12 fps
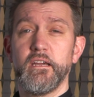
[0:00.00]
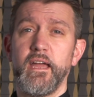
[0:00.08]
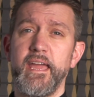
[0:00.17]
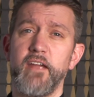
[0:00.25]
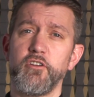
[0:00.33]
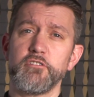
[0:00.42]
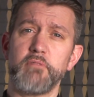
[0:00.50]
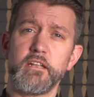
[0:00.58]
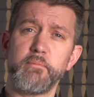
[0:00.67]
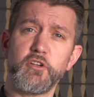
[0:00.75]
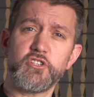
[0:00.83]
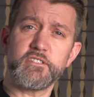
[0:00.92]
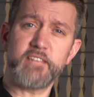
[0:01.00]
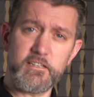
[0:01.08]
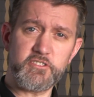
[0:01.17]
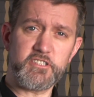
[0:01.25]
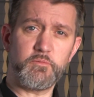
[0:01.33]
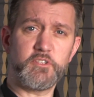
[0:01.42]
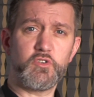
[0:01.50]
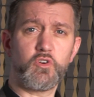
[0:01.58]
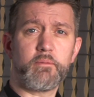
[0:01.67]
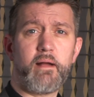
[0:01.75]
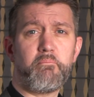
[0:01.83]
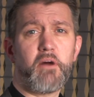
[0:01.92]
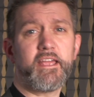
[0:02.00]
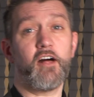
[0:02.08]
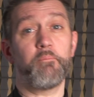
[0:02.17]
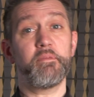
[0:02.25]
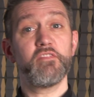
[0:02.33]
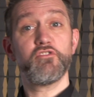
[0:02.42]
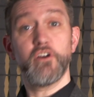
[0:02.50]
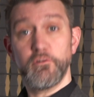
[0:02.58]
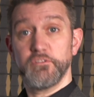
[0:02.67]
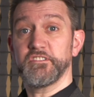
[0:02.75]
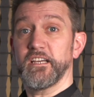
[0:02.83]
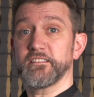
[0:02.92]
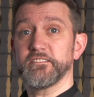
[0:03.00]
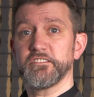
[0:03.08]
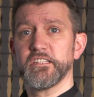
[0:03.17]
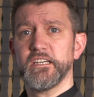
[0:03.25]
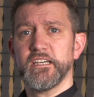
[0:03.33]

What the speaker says: areas around emotional intelligence that we talk about might help in those sectors.